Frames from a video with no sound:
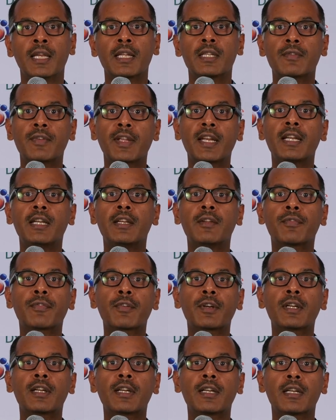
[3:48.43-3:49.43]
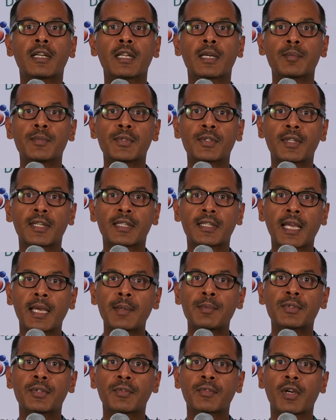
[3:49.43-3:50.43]
it's very different in terms of the
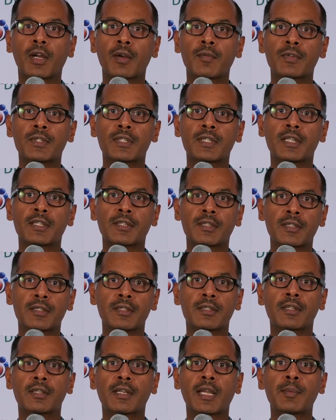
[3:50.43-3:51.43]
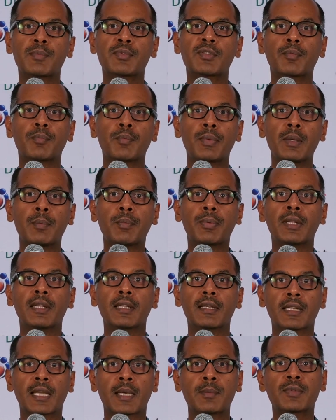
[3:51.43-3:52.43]
types of conversations the types of people
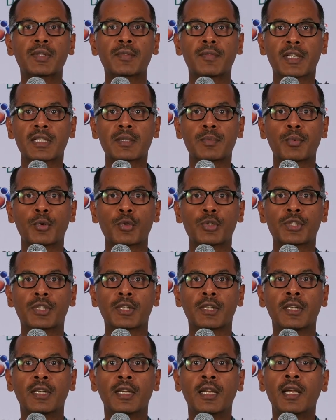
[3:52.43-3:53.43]
the types of exposure